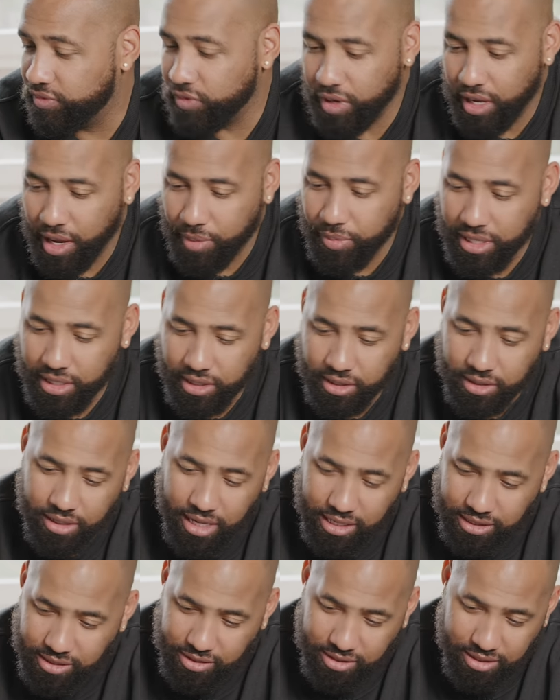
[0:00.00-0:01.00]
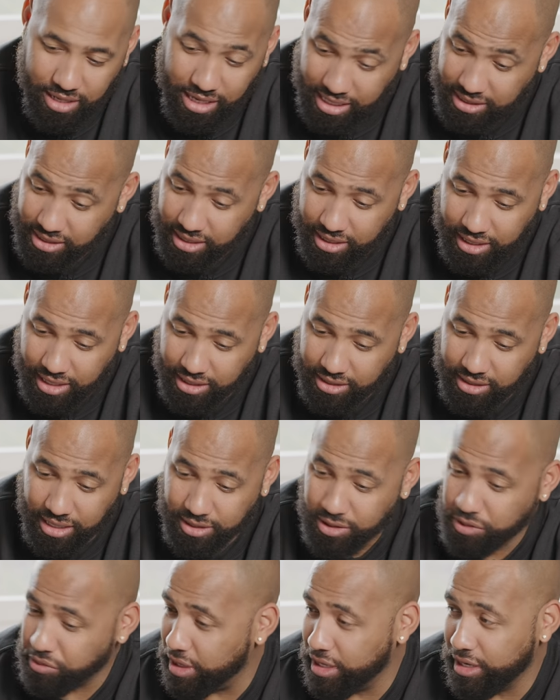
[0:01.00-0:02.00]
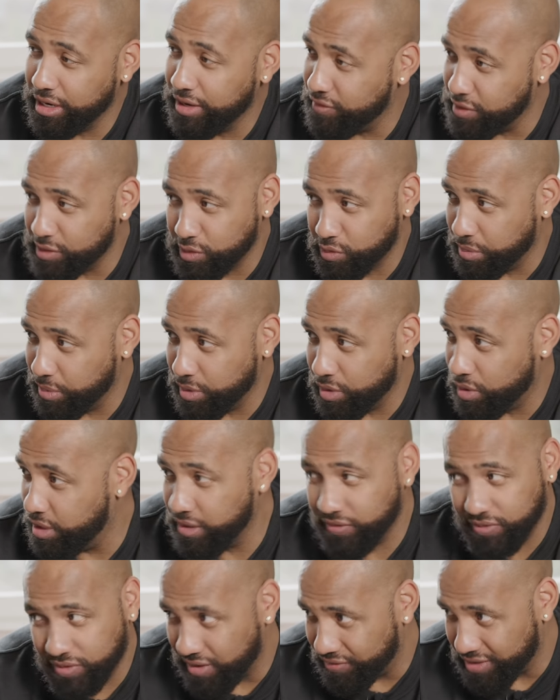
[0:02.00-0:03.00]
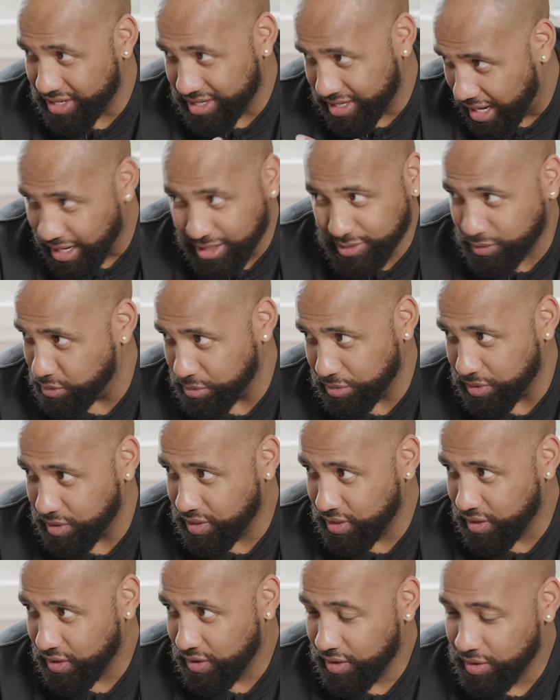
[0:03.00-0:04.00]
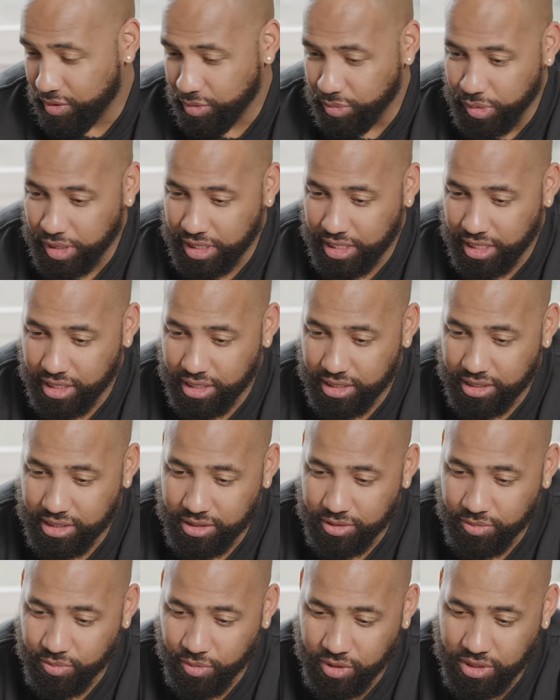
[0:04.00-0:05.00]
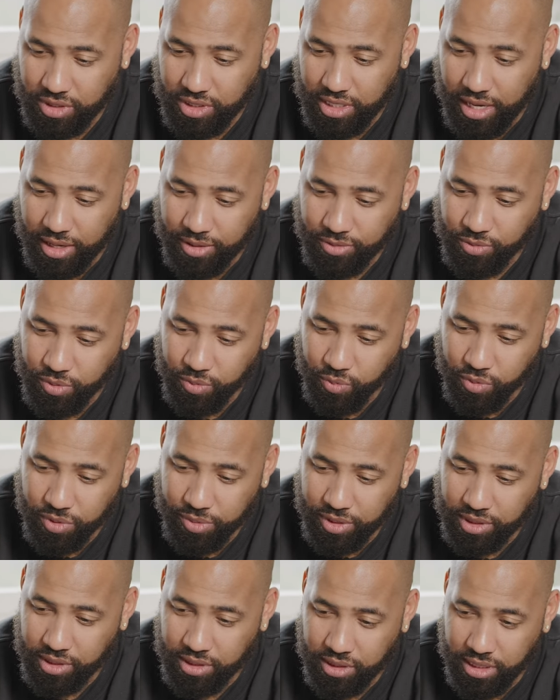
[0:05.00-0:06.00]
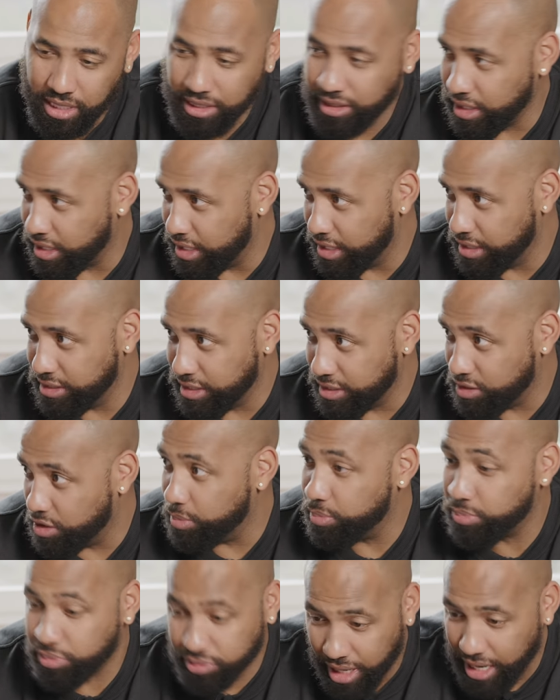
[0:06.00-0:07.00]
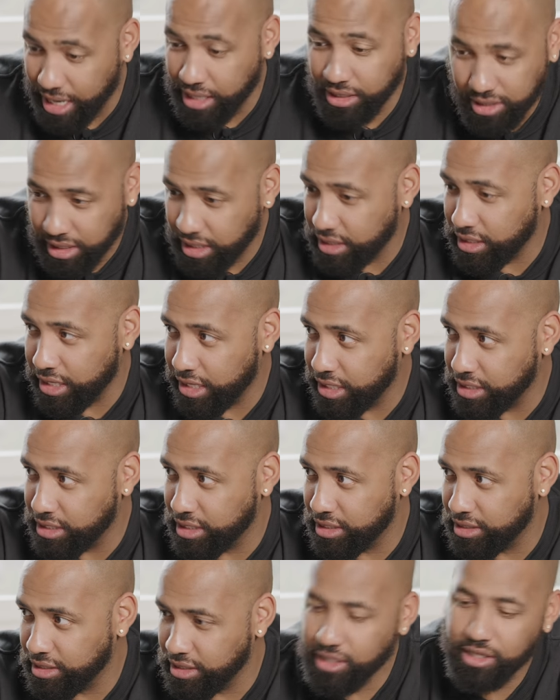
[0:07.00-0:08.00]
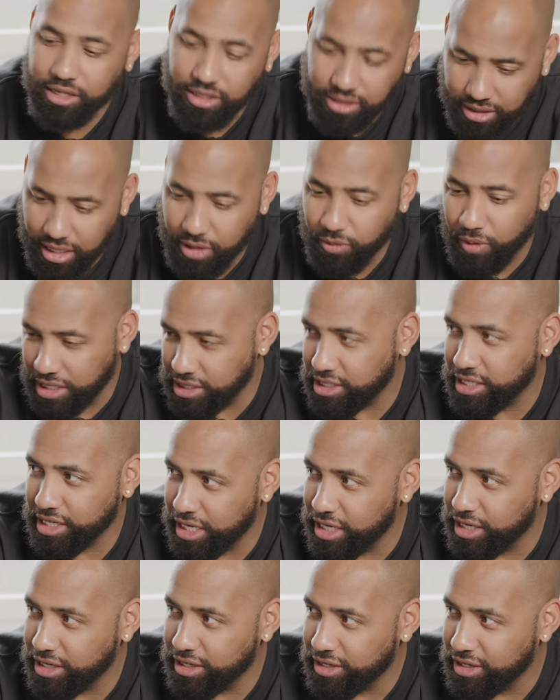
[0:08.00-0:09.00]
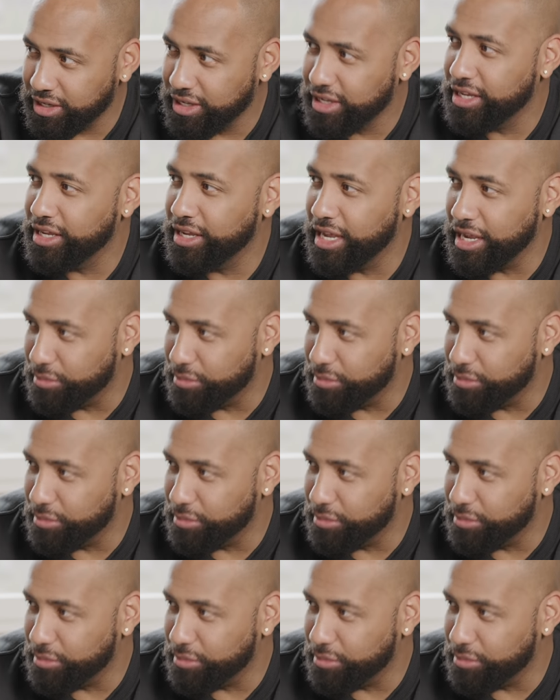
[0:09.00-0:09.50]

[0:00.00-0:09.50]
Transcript: Yeah. Before, I mean, that's like I said, that's that's great if you're swimming or even if you're not swimming. Yeah, yeah. Because most times when women get their hair done or prior to getting their hair done, they wash their hair. Yeah, yeah.